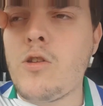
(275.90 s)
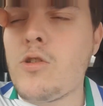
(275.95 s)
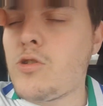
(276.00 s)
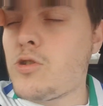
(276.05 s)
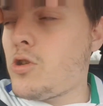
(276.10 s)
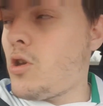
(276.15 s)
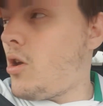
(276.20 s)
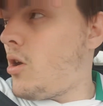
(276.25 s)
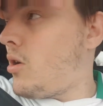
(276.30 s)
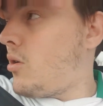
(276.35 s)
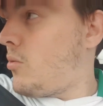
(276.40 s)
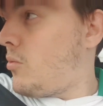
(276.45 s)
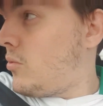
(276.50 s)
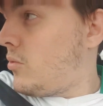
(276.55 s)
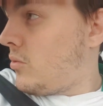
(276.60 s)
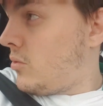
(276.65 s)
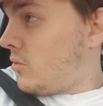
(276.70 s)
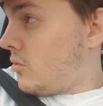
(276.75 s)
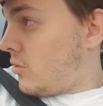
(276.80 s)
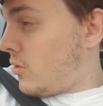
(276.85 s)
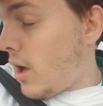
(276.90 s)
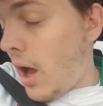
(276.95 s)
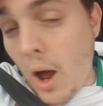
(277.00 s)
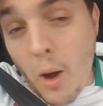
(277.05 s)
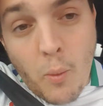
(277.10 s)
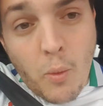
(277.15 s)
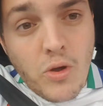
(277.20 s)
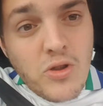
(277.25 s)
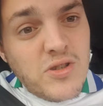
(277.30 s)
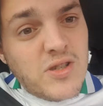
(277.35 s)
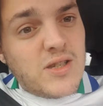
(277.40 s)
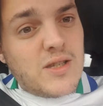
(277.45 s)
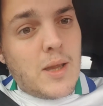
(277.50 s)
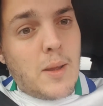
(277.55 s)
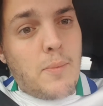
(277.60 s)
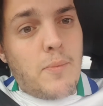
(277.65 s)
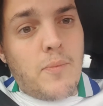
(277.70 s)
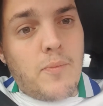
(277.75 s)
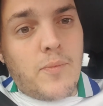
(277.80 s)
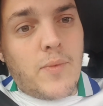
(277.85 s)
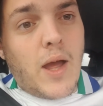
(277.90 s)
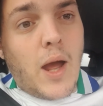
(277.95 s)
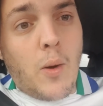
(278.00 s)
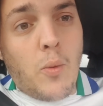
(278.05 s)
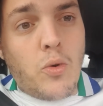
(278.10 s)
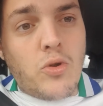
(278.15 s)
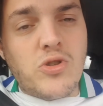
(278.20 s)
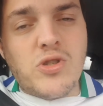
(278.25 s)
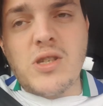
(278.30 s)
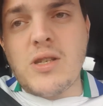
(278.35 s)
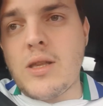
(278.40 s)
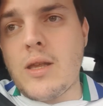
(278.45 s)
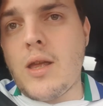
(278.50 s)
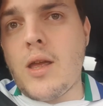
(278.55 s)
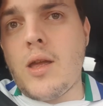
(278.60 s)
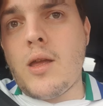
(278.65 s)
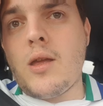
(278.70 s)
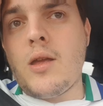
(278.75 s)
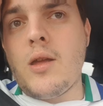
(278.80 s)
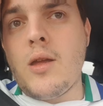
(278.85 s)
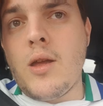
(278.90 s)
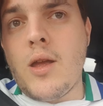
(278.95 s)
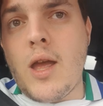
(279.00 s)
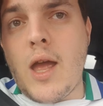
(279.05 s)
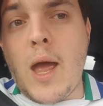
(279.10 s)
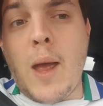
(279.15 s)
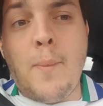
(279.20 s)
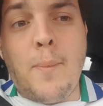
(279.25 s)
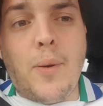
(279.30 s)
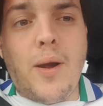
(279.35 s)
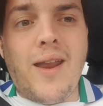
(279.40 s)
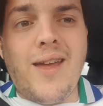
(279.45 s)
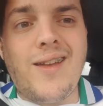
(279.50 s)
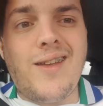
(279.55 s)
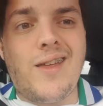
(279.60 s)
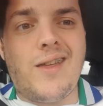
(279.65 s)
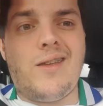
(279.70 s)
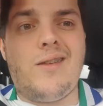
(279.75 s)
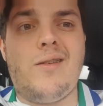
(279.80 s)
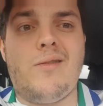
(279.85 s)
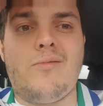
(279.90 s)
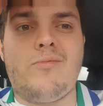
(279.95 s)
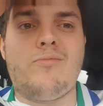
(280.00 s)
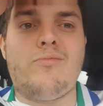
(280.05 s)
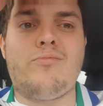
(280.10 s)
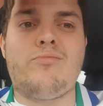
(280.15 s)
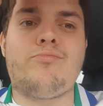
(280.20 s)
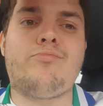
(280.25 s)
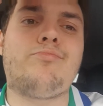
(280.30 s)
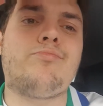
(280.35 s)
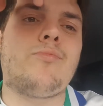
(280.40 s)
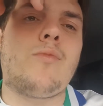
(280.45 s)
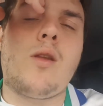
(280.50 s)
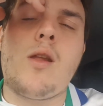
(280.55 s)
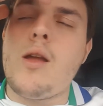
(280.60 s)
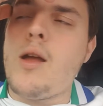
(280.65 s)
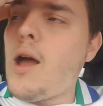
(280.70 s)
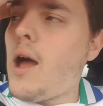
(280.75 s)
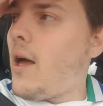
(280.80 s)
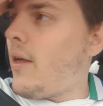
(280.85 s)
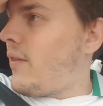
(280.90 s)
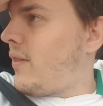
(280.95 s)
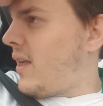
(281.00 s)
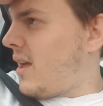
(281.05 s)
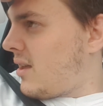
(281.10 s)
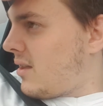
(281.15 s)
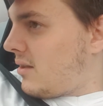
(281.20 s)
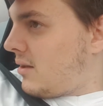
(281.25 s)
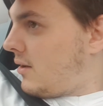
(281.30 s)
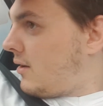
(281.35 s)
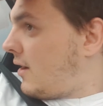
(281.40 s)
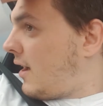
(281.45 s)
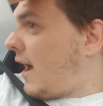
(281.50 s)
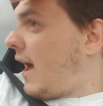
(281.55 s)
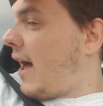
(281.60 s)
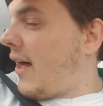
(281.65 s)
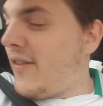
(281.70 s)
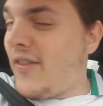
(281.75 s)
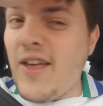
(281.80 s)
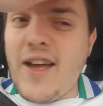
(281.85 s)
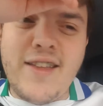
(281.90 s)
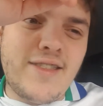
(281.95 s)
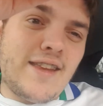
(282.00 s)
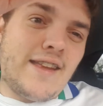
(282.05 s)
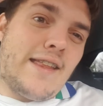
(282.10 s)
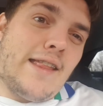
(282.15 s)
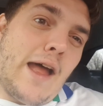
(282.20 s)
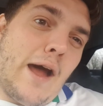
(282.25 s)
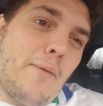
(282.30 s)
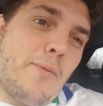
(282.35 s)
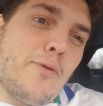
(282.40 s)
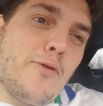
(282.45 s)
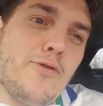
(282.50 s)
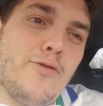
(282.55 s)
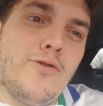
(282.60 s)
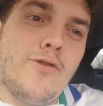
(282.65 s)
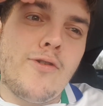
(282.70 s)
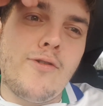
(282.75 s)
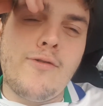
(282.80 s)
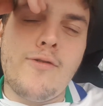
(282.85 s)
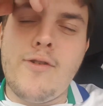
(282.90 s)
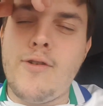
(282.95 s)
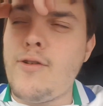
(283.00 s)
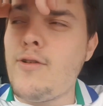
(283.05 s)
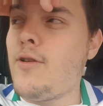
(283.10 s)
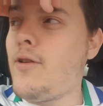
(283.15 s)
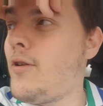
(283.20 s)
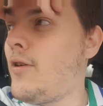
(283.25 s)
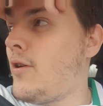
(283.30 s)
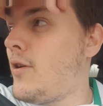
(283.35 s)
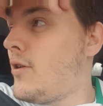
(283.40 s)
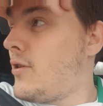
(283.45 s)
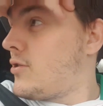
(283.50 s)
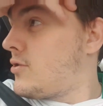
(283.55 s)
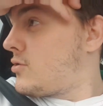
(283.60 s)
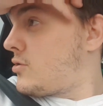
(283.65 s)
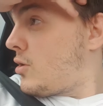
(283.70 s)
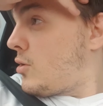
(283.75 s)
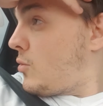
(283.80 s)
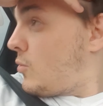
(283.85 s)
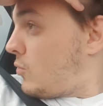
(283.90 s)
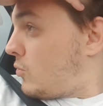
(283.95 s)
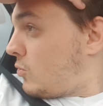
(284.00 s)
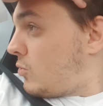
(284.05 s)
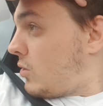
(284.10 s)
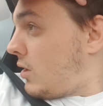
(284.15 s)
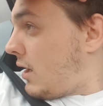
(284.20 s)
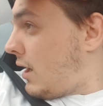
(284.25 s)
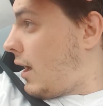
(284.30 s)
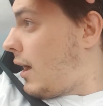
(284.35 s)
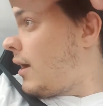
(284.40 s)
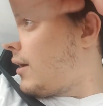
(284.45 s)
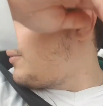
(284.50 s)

so I wanted a I wanted a, a Brekkie. And that, didn't happen. So yeah.